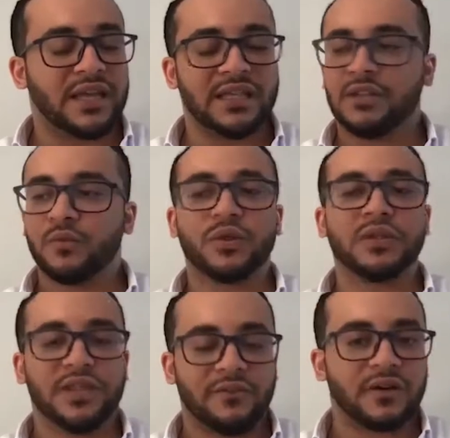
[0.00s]
it will
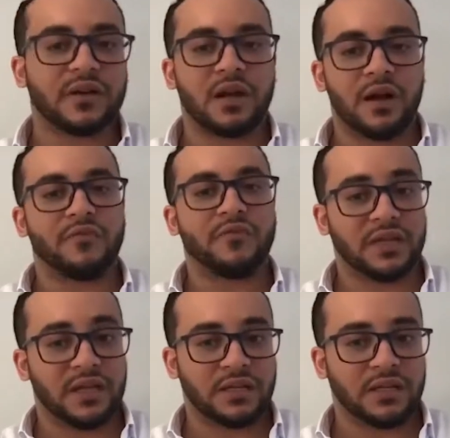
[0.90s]
never cover
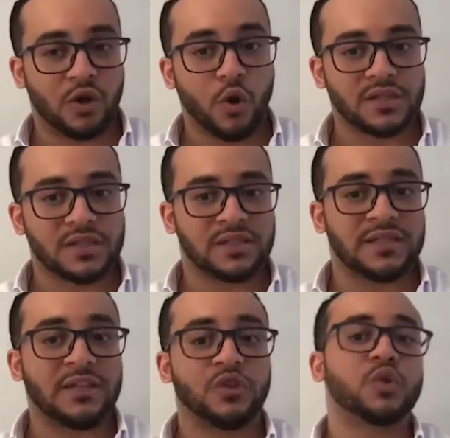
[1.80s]
the costs
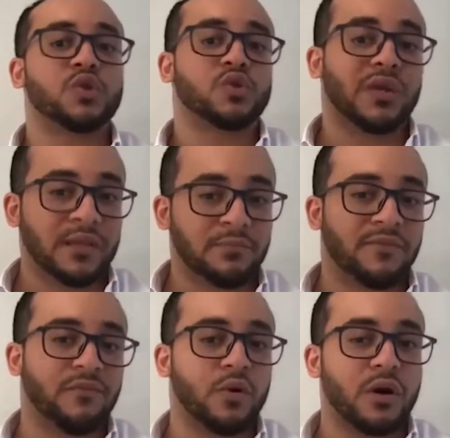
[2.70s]
that you used to get
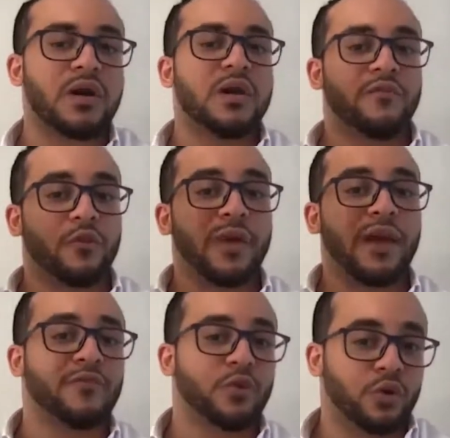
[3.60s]
before from
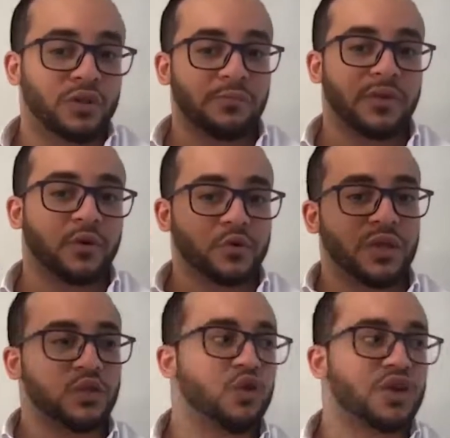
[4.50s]
every order. Because when you
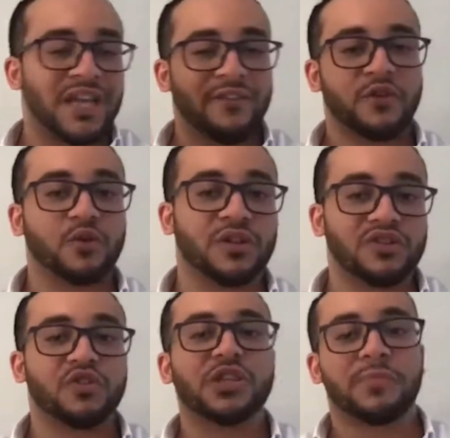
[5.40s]
charge every order
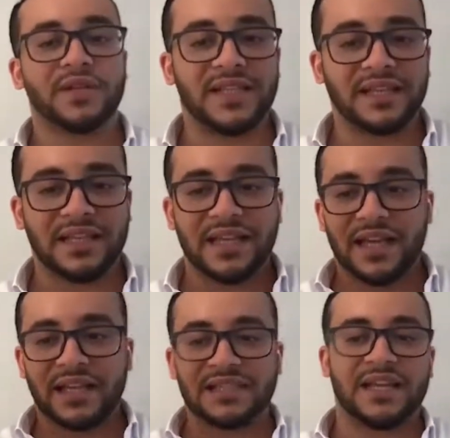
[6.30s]
30%,
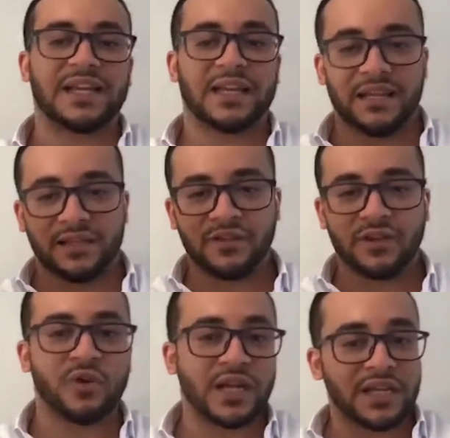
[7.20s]
it's like
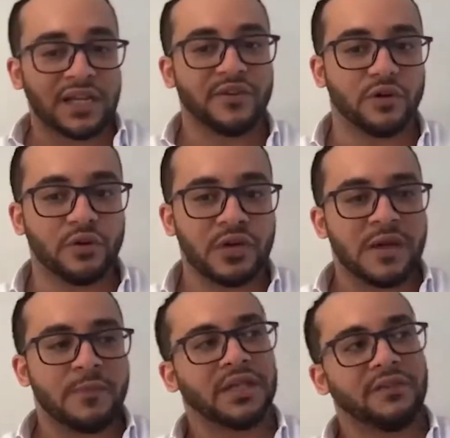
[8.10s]
recurring revenue.
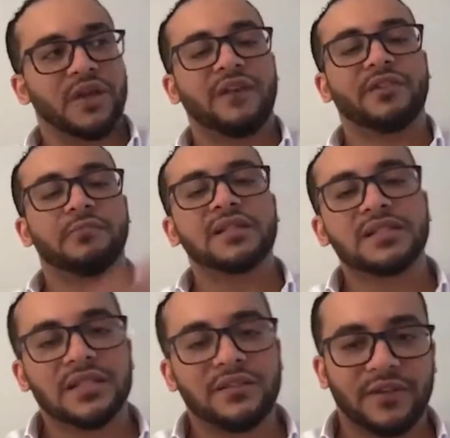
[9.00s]
But if you have the
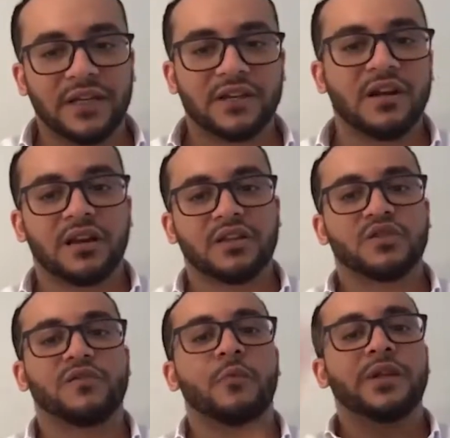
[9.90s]
monthly fee, regardless
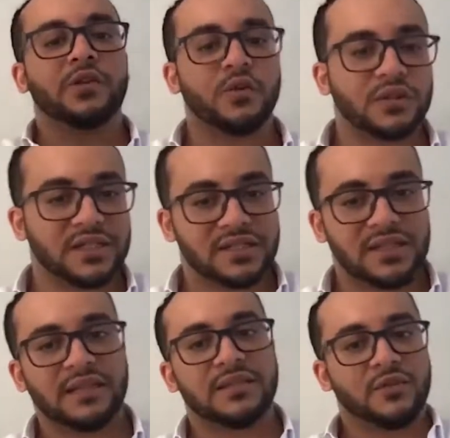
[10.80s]
of how many orders
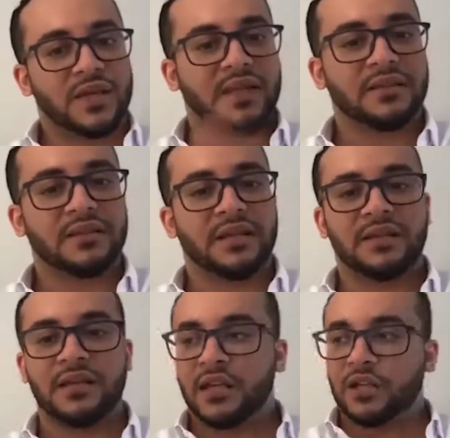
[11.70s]
that you get, then
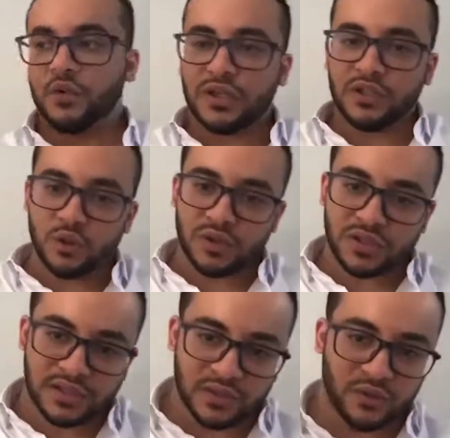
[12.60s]
you
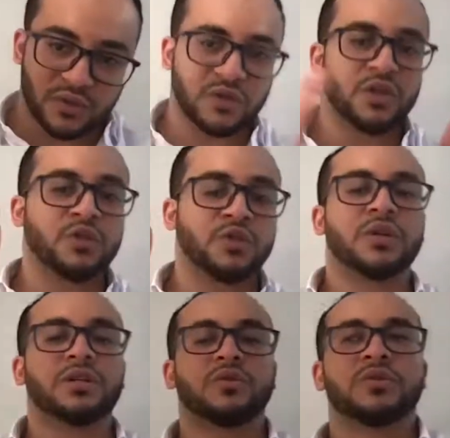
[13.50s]
reduce your